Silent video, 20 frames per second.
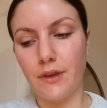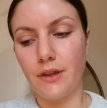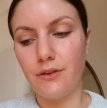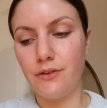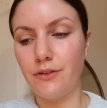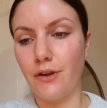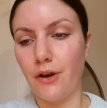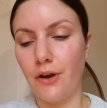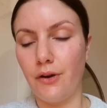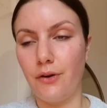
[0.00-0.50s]

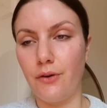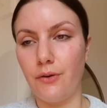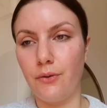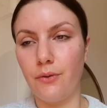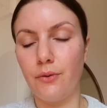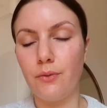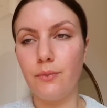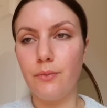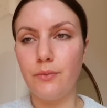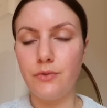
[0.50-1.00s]

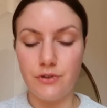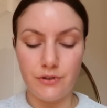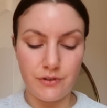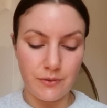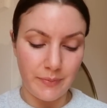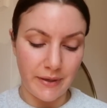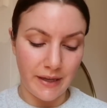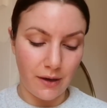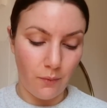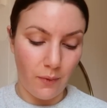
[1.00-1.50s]
So
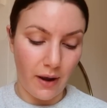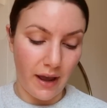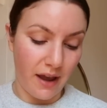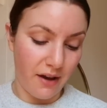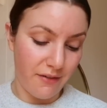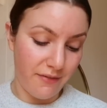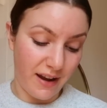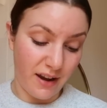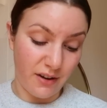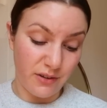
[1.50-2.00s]
just be
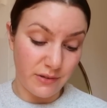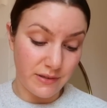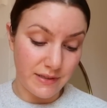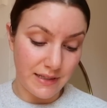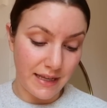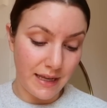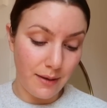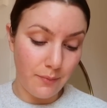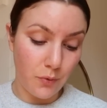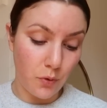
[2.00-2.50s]
aware of how you
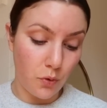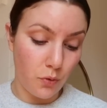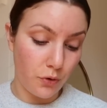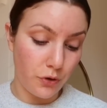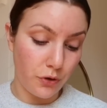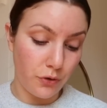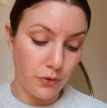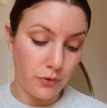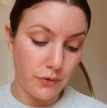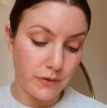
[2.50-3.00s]
sleep, or
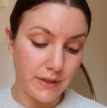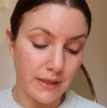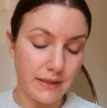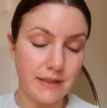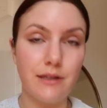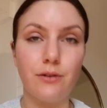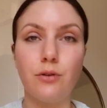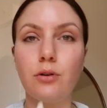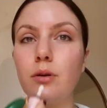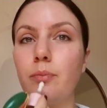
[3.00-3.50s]
use a
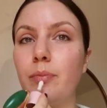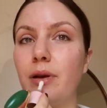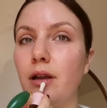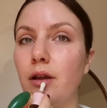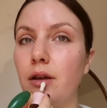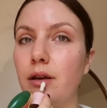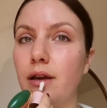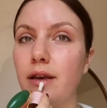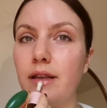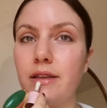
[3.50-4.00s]
silk
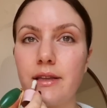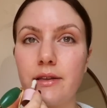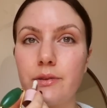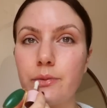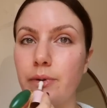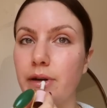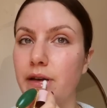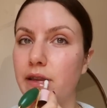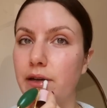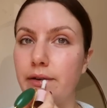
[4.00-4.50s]
pillowcase.
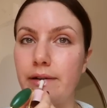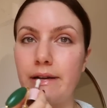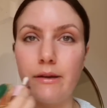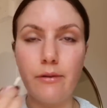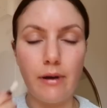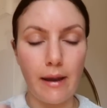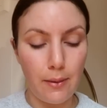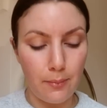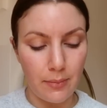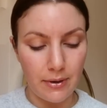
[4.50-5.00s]
That's why they're really
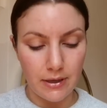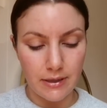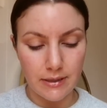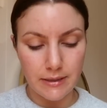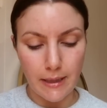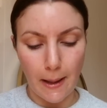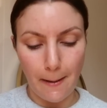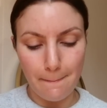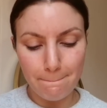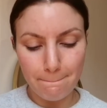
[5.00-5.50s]
great,
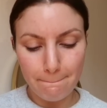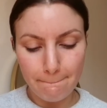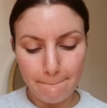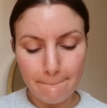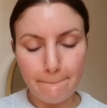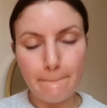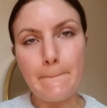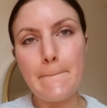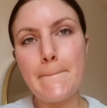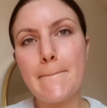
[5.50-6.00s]
because
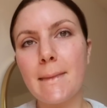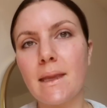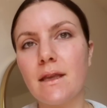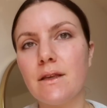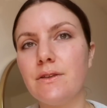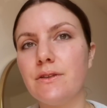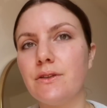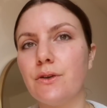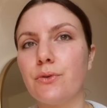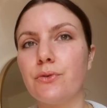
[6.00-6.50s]

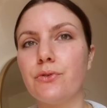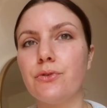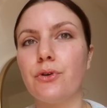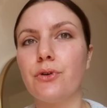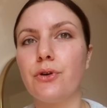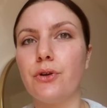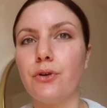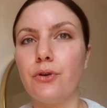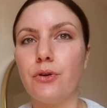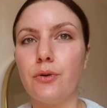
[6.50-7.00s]
silk's
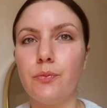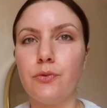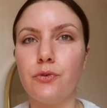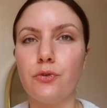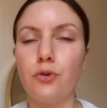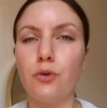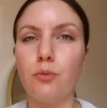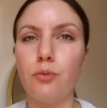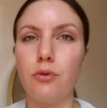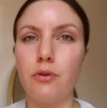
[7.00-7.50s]
not going to
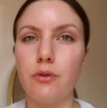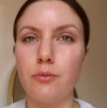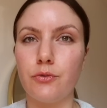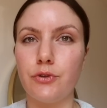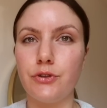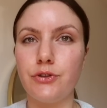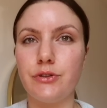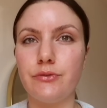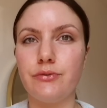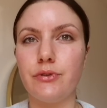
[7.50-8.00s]
absorb all the
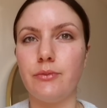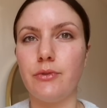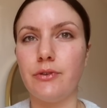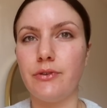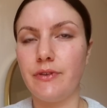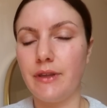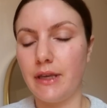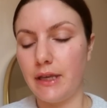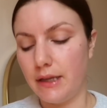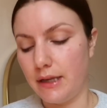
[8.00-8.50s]
moisture from your
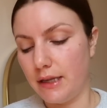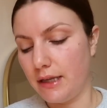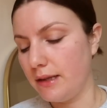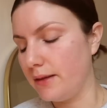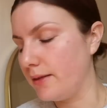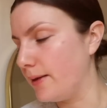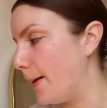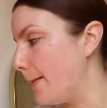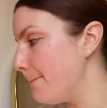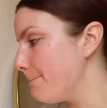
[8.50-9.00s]
skin
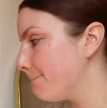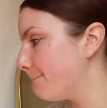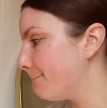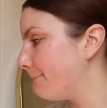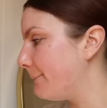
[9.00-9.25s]
either.